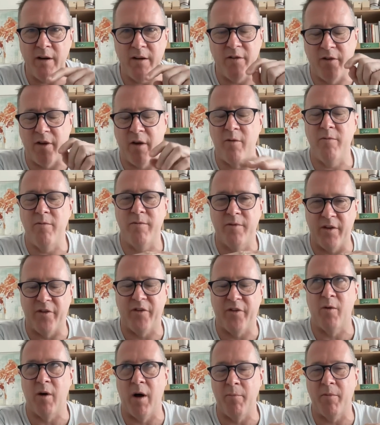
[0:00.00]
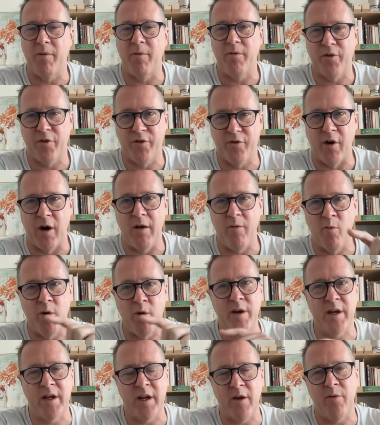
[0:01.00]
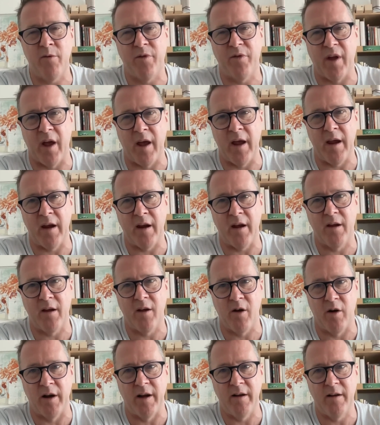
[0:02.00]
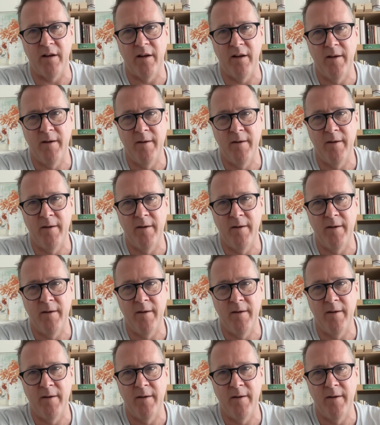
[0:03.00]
So I'm straight, what are you saying, Colin?